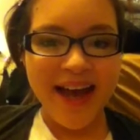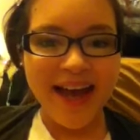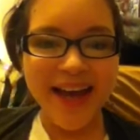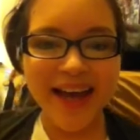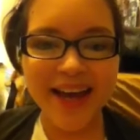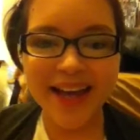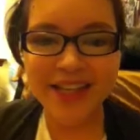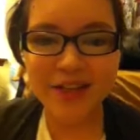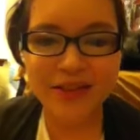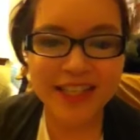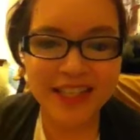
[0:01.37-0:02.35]
Hi
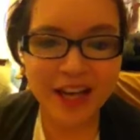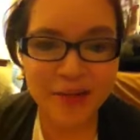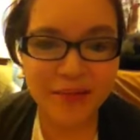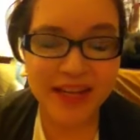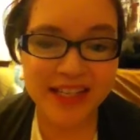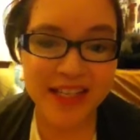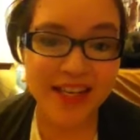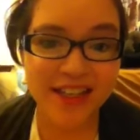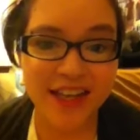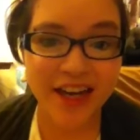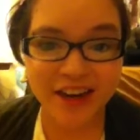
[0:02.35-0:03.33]
guys, what's up? It's
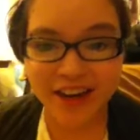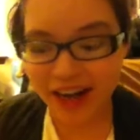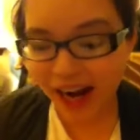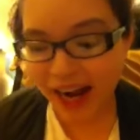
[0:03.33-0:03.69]
Liz here,